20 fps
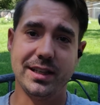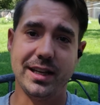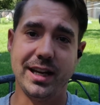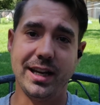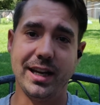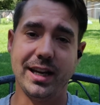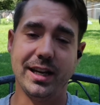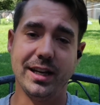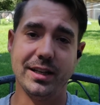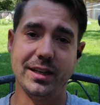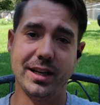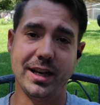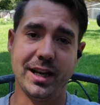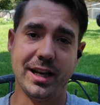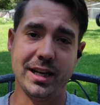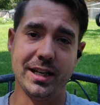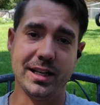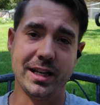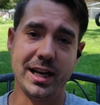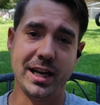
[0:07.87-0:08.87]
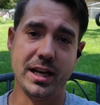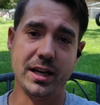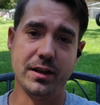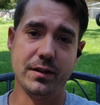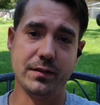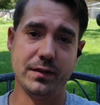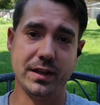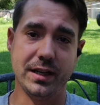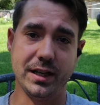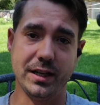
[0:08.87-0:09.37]
and I have
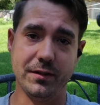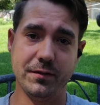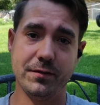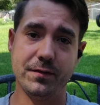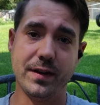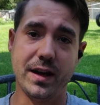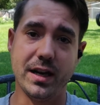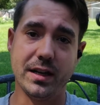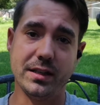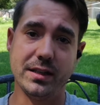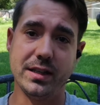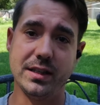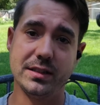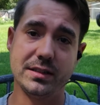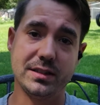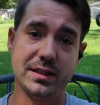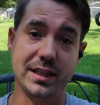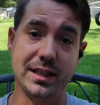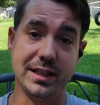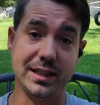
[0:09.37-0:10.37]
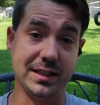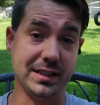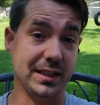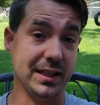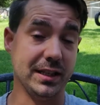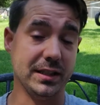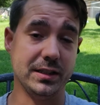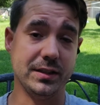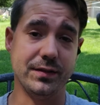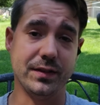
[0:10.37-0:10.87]
a fondness and
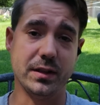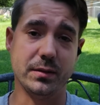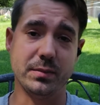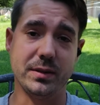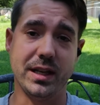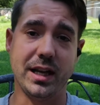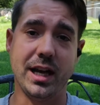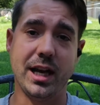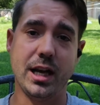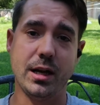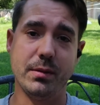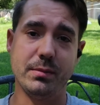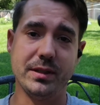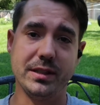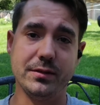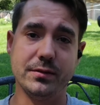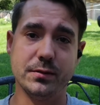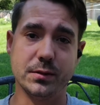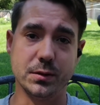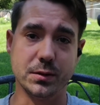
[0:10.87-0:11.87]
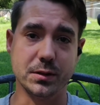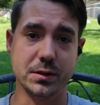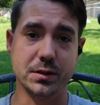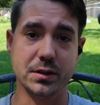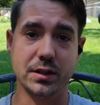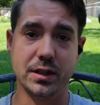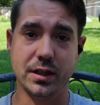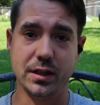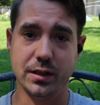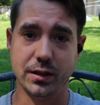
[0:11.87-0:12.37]
developed a hobby for
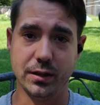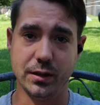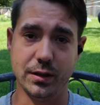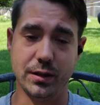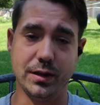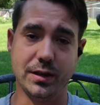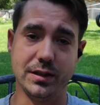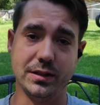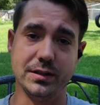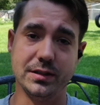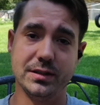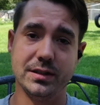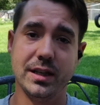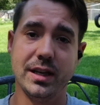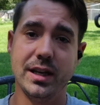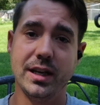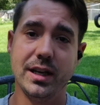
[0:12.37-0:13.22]
lawns.